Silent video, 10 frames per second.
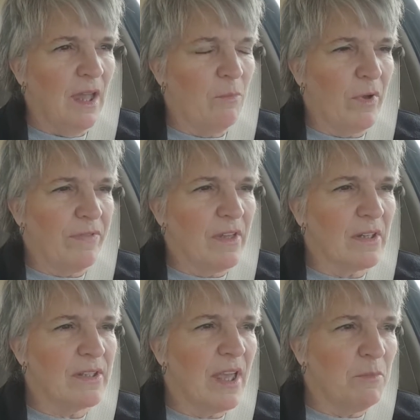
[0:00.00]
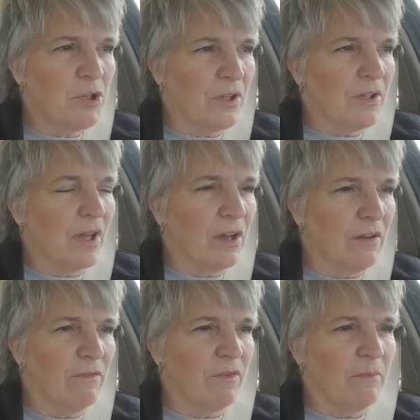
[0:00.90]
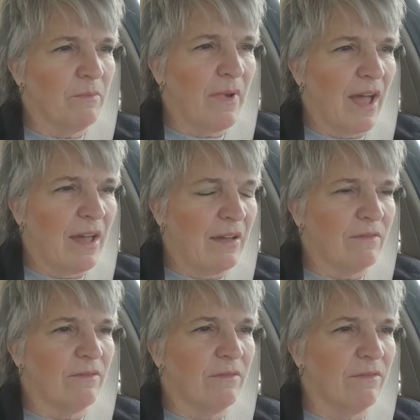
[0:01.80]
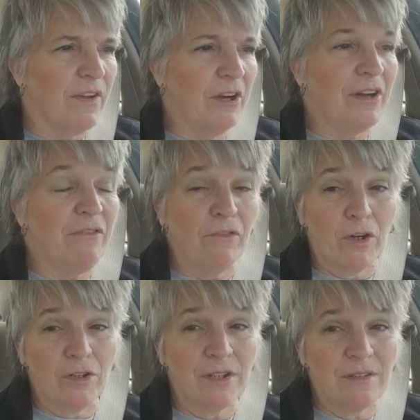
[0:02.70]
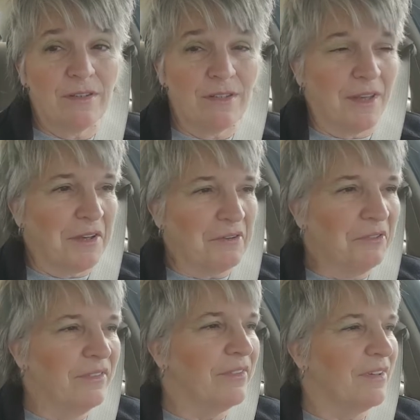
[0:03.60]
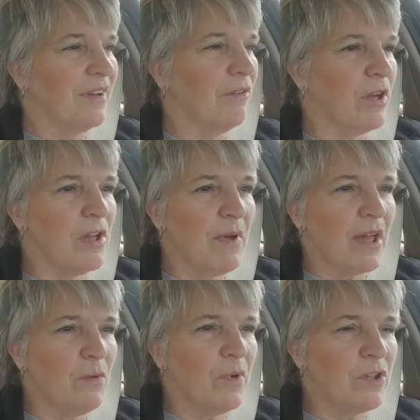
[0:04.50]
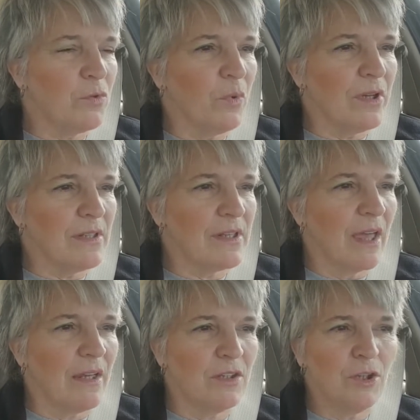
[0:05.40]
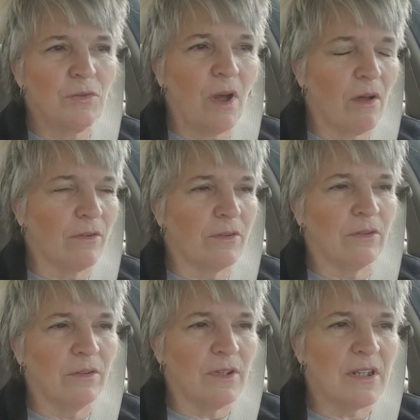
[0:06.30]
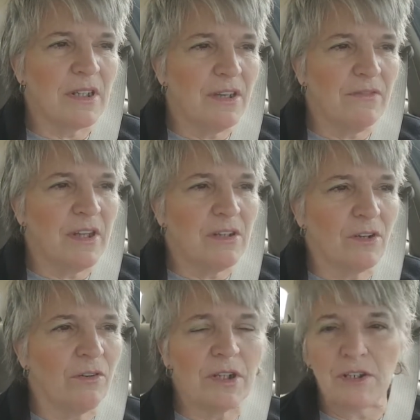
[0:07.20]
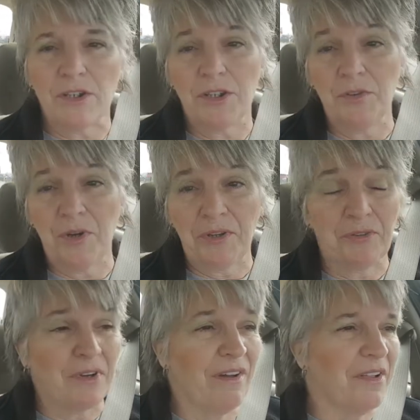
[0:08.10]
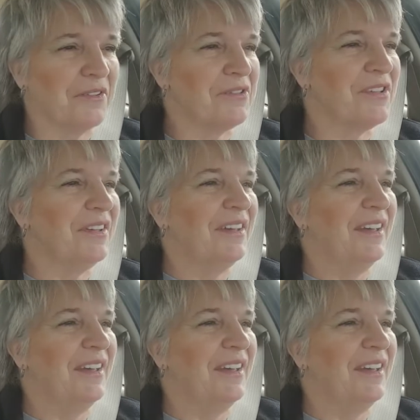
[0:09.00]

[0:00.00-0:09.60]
and with the exception of my very first sale on eBay, which was a $2 nativity turned into $200,